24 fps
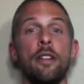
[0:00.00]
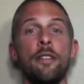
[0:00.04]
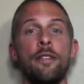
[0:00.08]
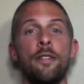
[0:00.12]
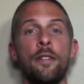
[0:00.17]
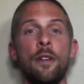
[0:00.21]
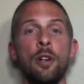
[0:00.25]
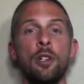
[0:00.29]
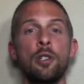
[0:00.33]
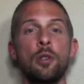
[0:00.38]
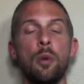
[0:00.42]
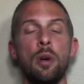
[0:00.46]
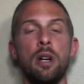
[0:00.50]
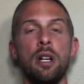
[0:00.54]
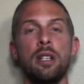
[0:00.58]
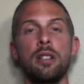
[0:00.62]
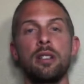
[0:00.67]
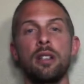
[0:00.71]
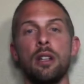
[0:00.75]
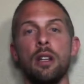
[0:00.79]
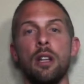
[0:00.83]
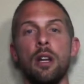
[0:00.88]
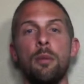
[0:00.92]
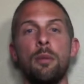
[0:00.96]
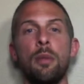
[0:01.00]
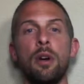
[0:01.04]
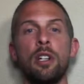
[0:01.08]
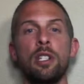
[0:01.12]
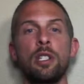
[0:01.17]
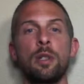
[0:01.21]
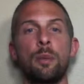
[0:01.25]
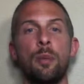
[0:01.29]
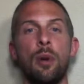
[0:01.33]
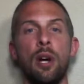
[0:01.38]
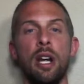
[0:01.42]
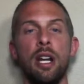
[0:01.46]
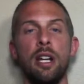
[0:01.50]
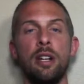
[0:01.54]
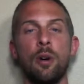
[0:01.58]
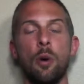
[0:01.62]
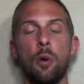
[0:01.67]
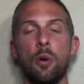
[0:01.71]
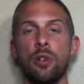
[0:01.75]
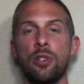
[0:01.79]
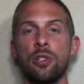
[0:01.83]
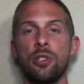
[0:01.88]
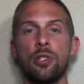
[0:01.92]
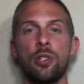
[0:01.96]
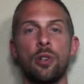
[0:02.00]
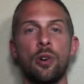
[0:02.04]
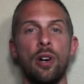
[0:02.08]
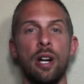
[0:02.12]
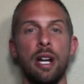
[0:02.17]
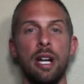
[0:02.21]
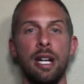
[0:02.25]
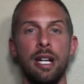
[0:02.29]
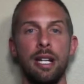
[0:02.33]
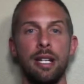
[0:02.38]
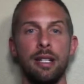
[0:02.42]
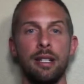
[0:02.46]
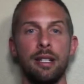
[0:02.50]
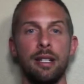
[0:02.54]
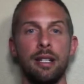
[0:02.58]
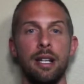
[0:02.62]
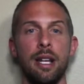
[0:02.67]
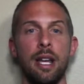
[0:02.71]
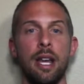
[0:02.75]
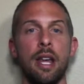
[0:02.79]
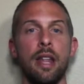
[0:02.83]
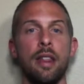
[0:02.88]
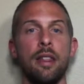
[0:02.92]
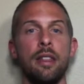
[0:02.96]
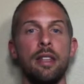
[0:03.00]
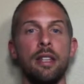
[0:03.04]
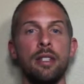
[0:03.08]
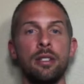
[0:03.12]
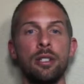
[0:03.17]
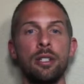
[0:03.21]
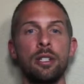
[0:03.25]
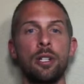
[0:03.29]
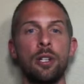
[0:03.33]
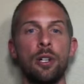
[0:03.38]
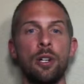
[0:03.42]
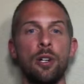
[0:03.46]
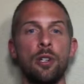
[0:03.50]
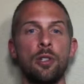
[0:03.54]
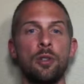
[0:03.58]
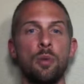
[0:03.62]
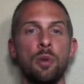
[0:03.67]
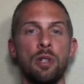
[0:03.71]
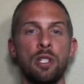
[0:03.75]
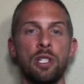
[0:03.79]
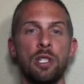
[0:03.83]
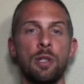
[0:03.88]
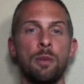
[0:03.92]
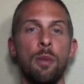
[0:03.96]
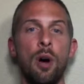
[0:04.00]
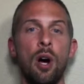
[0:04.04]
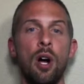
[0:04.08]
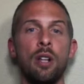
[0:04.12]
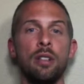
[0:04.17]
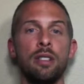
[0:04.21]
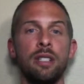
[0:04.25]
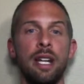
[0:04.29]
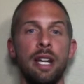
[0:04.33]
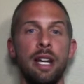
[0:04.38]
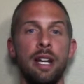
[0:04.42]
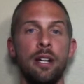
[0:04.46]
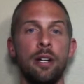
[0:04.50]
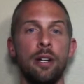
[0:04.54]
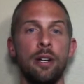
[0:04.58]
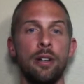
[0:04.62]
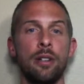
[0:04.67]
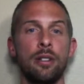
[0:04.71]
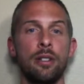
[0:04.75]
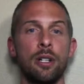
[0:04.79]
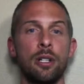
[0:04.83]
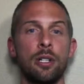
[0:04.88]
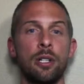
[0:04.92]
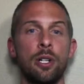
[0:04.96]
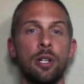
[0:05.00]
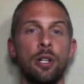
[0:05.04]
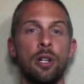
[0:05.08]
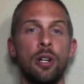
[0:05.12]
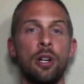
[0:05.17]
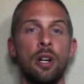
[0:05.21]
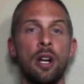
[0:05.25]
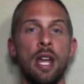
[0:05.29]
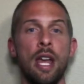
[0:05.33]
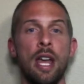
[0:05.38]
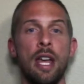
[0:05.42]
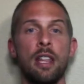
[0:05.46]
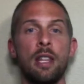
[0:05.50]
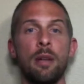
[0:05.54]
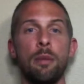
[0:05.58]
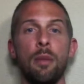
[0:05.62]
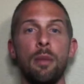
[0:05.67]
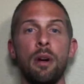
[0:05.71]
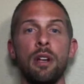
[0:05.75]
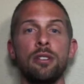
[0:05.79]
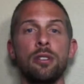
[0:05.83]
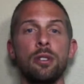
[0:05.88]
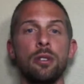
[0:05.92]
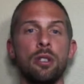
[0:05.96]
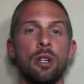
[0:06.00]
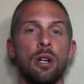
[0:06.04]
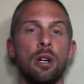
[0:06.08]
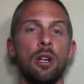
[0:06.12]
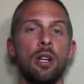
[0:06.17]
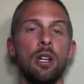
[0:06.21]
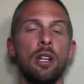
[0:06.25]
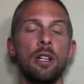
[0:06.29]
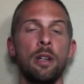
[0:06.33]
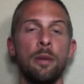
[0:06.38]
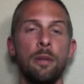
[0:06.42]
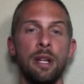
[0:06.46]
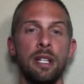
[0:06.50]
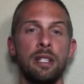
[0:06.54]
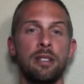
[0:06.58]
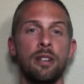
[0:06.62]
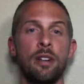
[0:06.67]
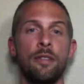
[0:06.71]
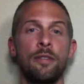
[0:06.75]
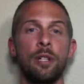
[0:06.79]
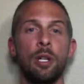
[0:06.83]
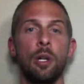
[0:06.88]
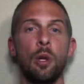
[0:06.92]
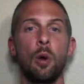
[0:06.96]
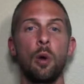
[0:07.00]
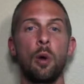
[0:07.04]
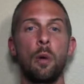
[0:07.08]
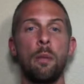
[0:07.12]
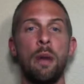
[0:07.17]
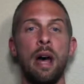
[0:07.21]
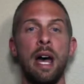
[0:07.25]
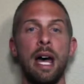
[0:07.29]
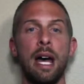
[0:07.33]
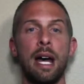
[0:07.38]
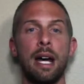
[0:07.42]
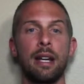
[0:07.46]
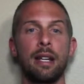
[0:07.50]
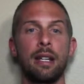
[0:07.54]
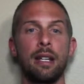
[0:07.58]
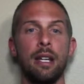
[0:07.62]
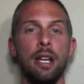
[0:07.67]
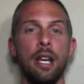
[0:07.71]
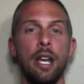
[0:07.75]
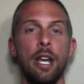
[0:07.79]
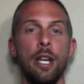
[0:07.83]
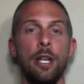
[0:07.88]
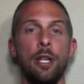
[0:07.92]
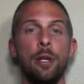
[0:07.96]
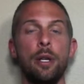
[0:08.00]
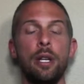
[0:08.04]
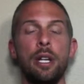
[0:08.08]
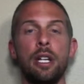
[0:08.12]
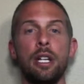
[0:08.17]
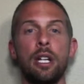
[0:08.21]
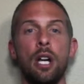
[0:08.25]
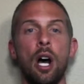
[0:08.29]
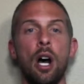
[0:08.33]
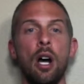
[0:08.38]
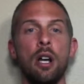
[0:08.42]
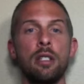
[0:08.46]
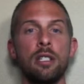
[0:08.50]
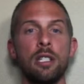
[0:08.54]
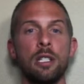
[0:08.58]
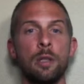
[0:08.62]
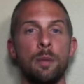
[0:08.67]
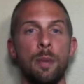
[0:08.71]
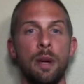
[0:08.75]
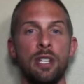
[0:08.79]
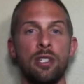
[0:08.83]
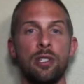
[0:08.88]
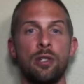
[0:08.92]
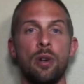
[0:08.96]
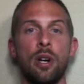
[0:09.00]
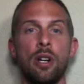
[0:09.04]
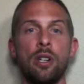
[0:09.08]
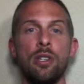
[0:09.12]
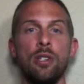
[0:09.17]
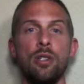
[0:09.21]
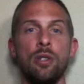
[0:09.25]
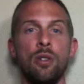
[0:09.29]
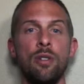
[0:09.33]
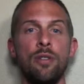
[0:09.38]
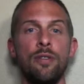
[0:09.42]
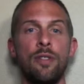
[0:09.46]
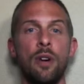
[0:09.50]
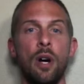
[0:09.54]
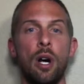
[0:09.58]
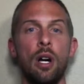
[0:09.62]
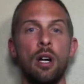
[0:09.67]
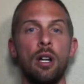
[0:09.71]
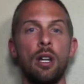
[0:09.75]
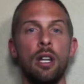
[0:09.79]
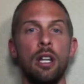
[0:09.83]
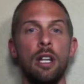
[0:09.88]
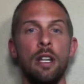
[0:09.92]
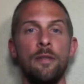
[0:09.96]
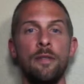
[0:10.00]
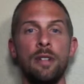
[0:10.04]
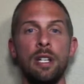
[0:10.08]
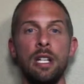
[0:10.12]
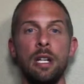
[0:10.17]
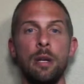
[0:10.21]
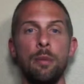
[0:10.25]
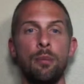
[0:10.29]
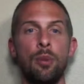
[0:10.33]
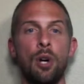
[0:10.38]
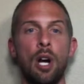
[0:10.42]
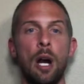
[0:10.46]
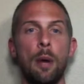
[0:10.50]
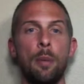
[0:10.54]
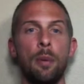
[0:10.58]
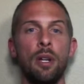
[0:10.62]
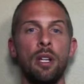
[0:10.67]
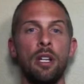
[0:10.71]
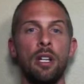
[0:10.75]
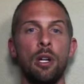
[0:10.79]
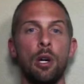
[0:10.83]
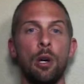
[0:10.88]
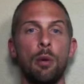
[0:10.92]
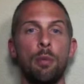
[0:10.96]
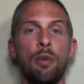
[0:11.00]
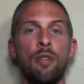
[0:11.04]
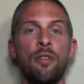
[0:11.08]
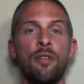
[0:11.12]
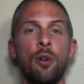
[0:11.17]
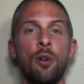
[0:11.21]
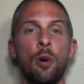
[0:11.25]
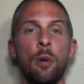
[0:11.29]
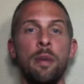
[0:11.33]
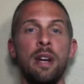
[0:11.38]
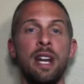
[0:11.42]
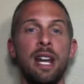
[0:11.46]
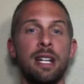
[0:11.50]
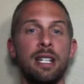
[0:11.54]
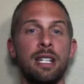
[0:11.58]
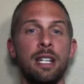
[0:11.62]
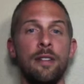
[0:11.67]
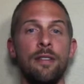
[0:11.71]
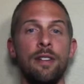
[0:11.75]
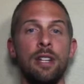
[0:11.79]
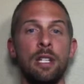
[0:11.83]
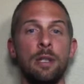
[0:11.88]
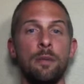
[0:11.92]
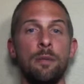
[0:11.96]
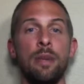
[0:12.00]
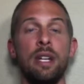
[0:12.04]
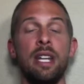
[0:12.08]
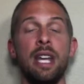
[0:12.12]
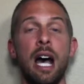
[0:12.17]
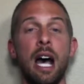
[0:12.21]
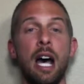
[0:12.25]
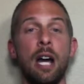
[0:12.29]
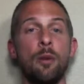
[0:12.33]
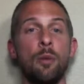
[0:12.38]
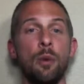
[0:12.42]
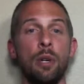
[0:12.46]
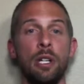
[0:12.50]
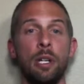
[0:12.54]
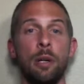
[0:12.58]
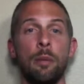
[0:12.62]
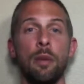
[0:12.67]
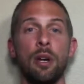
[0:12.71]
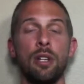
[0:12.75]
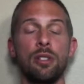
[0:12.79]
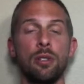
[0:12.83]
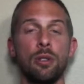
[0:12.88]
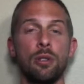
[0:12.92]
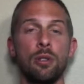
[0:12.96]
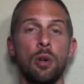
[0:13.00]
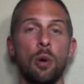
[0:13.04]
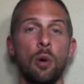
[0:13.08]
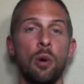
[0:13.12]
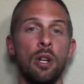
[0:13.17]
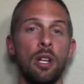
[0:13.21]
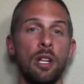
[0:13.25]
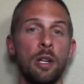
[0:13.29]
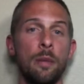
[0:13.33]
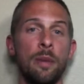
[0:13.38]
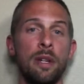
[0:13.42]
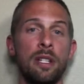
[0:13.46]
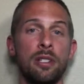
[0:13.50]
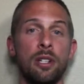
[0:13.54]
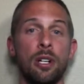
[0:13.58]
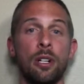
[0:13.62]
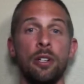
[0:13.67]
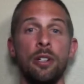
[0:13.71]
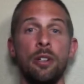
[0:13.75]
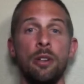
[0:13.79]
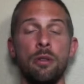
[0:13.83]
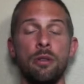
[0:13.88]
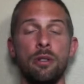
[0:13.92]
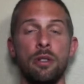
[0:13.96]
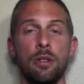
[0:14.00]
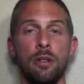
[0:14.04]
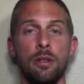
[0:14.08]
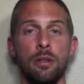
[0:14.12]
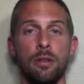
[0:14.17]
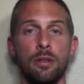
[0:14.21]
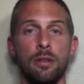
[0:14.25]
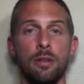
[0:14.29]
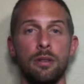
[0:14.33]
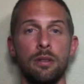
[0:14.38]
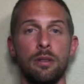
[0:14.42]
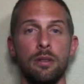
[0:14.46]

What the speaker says: The first one is a lumbar sprain or strain. This occurs when small tears occur in the muscles or ligaments of your lower back. You can cause this by stretching too far, lifting improperly, or performing activities beyond what your muscles or ligaments are used to.